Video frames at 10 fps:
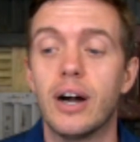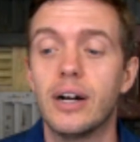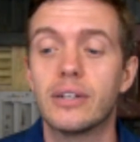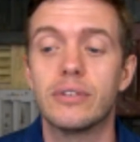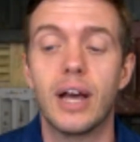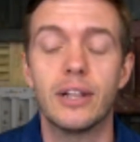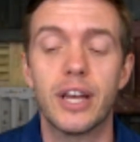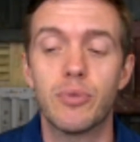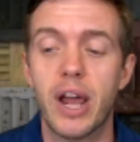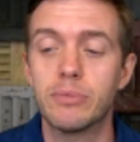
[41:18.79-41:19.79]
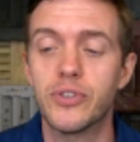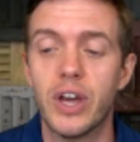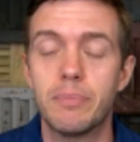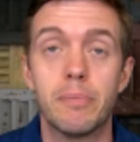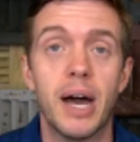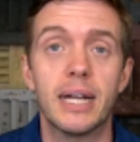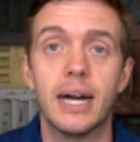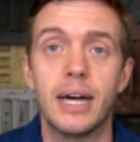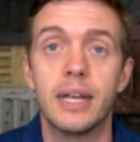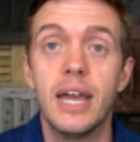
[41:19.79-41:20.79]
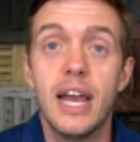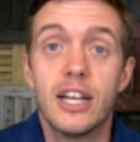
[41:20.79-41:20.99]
LA Rams fan, but my God,